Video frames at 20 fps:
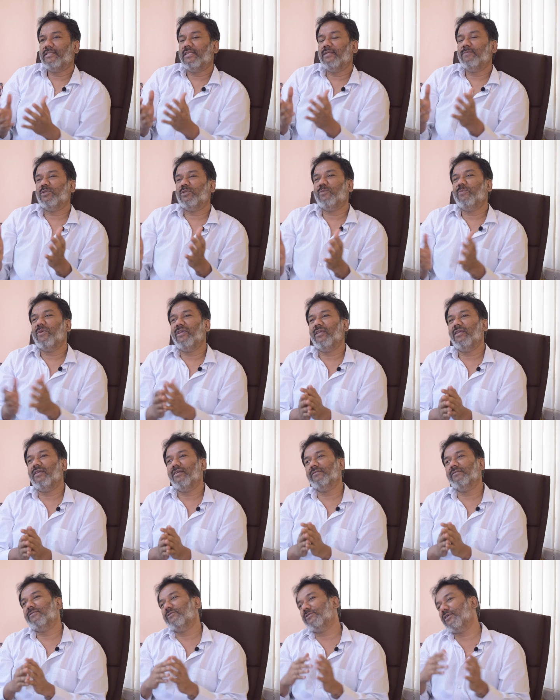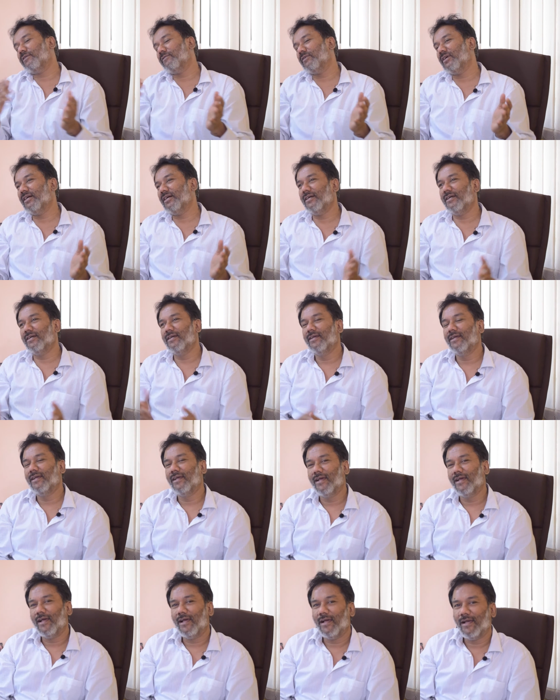seems to be sort of a
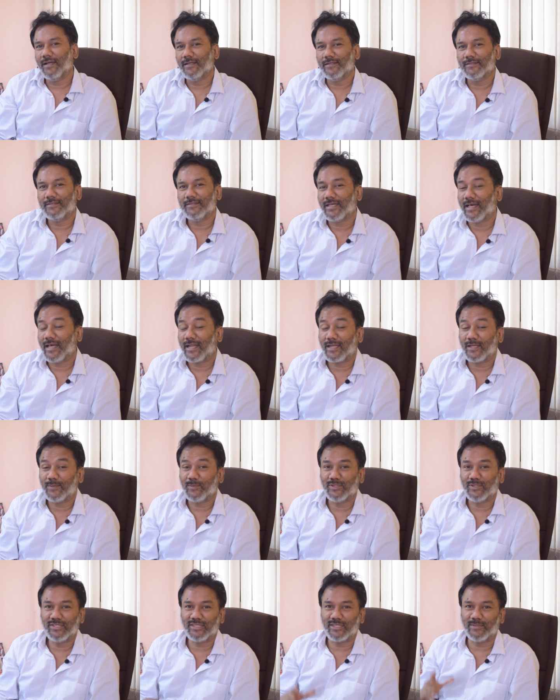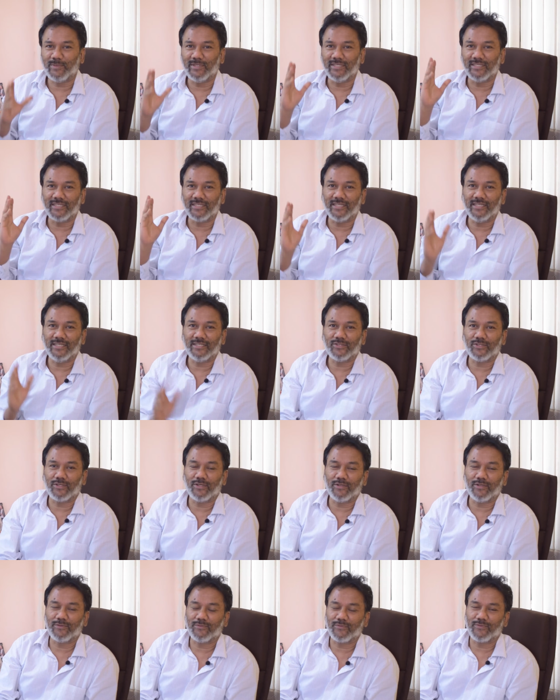Tharaka Mandram in case
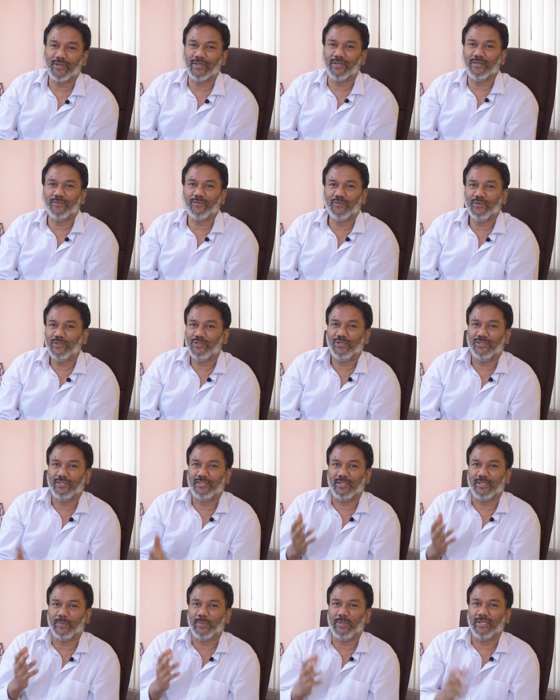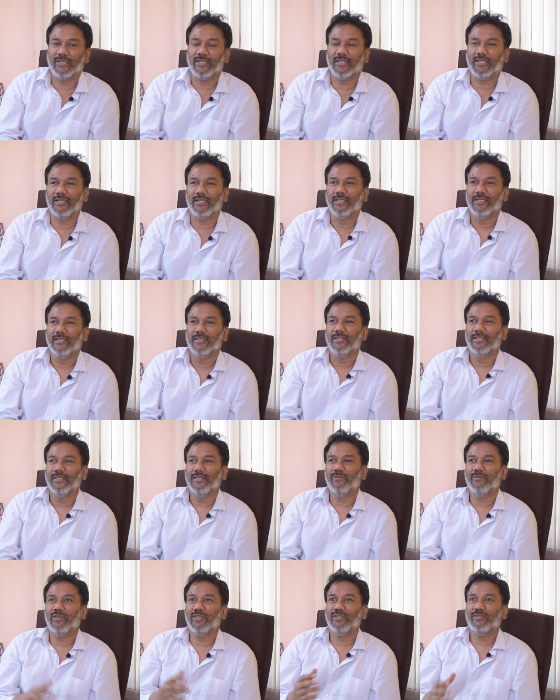of physiotherapy, right?
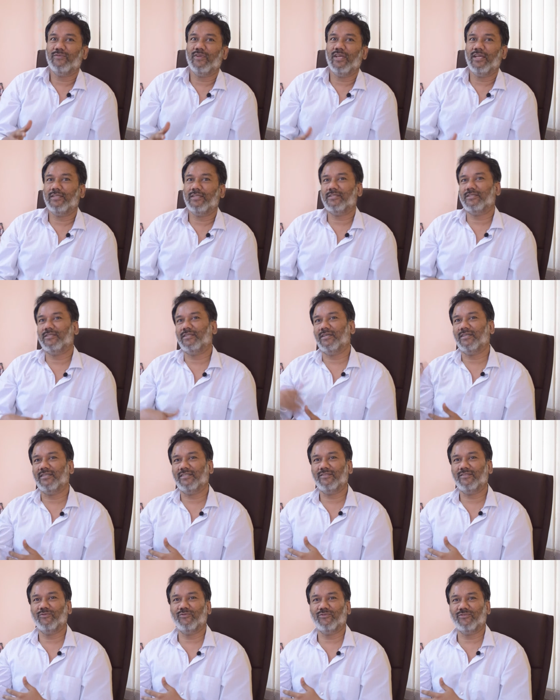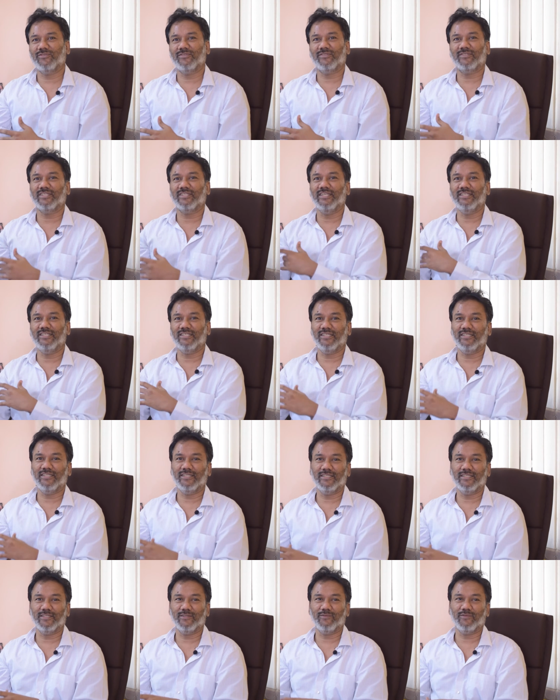If it is flexed, straighten
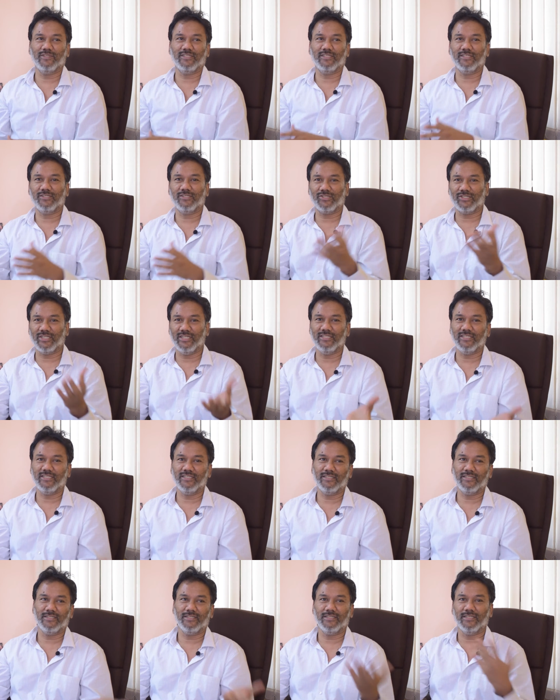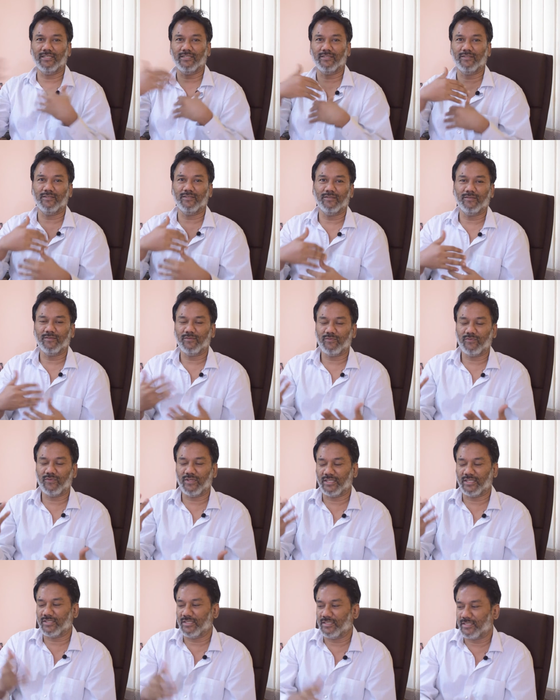it. If it is straightened, then
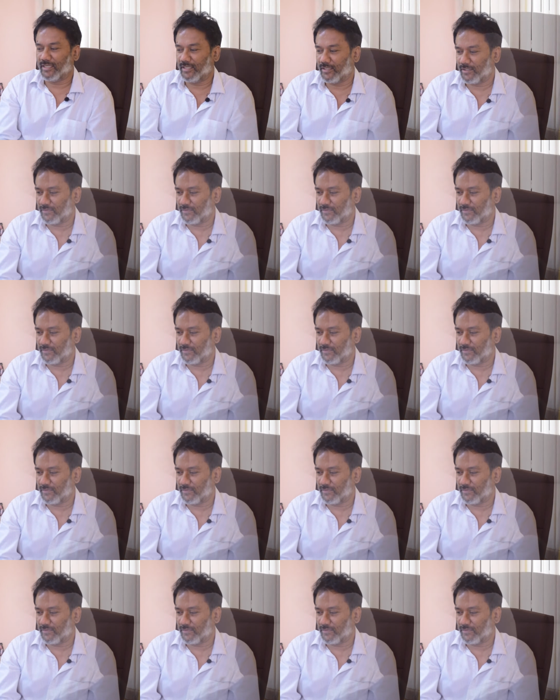flex it.